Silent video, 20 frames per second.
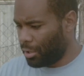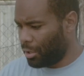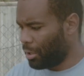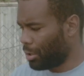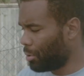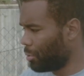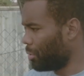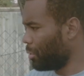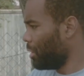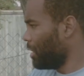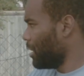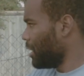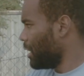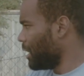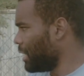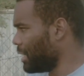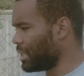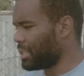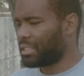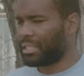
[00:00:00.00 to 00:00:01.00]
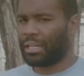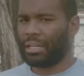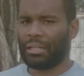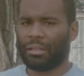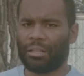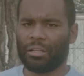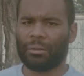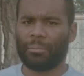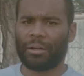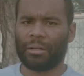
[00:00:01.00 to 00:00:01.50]
oh, he didn't say
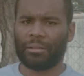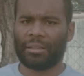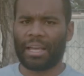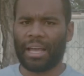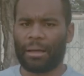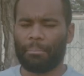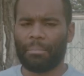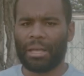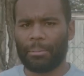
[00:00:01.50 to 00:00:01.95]
anything about that.